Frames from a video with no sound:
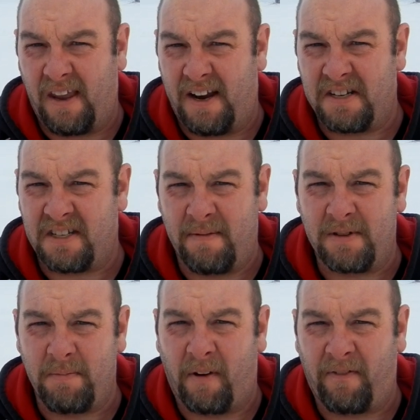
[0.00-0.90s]
the ice seems
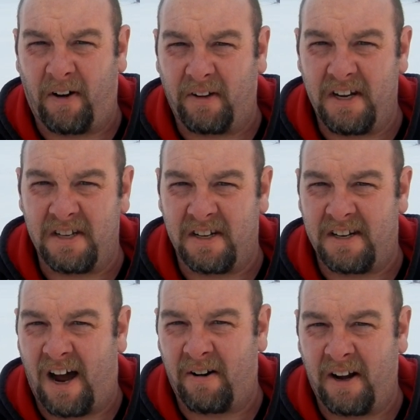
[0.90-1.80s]
to be fairly decent
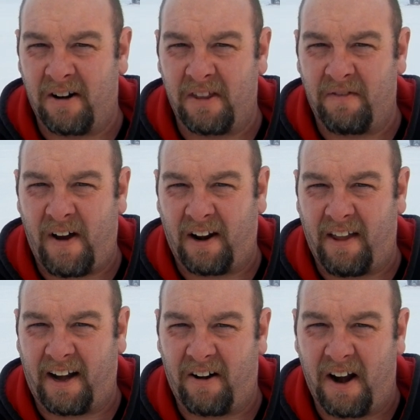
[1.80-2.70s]
down here in the Fond du
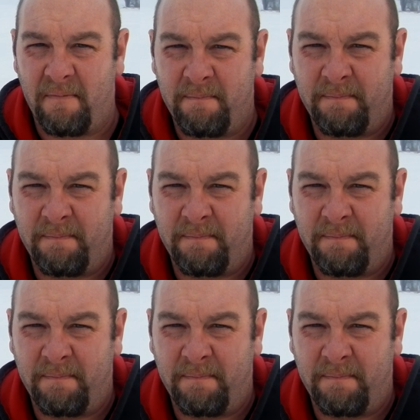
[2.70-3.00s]
Lac area.